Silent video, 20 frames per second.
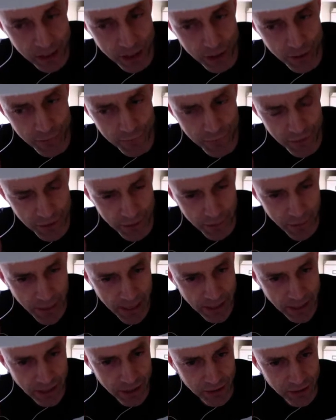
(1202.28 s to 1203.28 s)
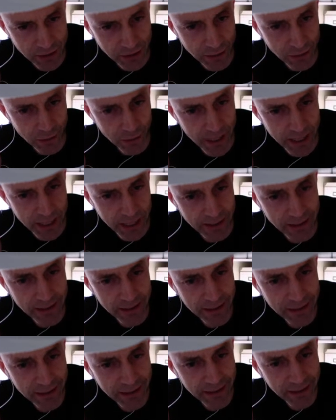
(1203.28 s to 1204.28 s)
tough on the patient when
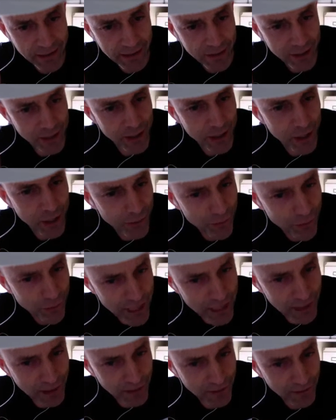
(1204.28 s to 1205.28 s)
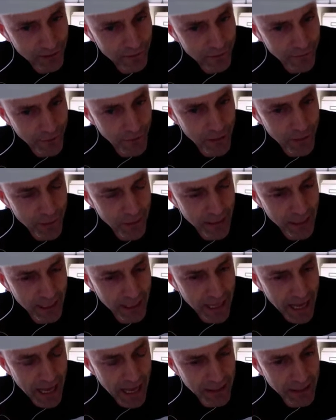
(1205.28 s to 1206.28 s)
there's no real
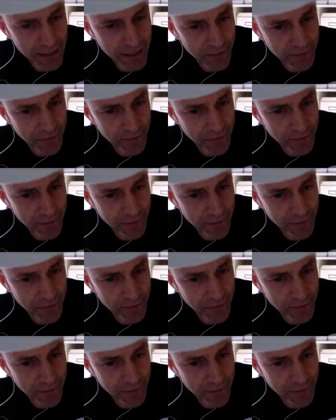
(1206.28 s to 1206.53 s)
fundamental answer